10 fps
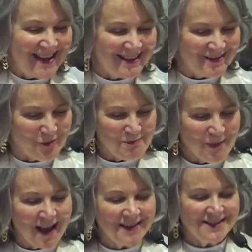
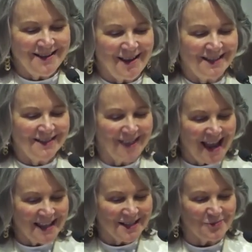reminded us
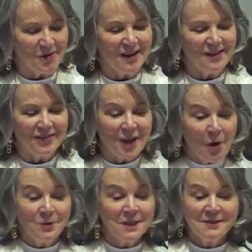last week, the
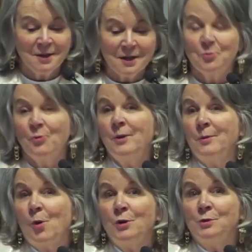only six
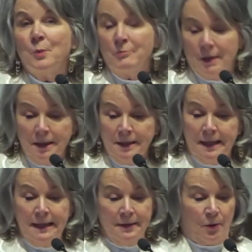words we really
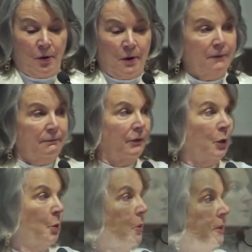need are, "The
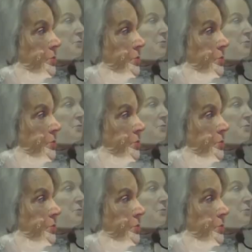Lord has